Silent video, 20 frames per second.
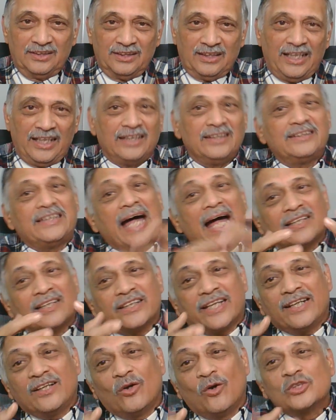and
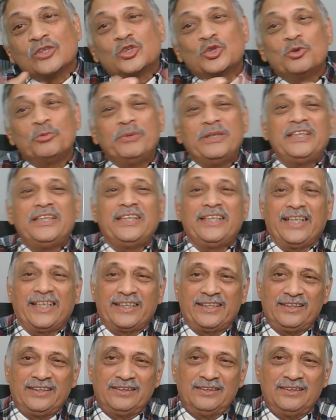that can also be
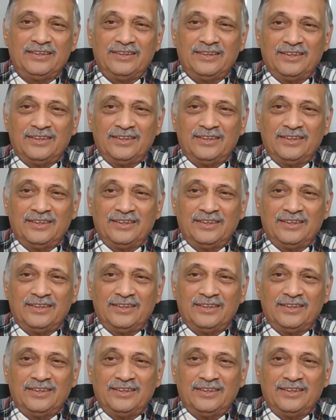detected.